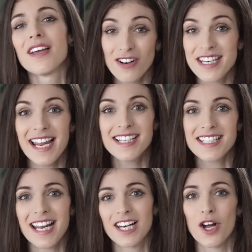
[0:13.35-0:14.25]
Our
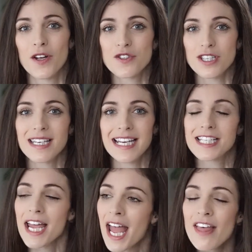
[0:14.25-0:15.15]
day-to-day lives just
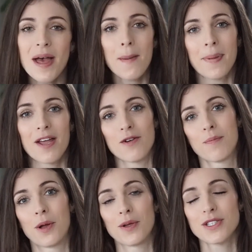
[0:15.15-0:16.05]
need that bit of a boost.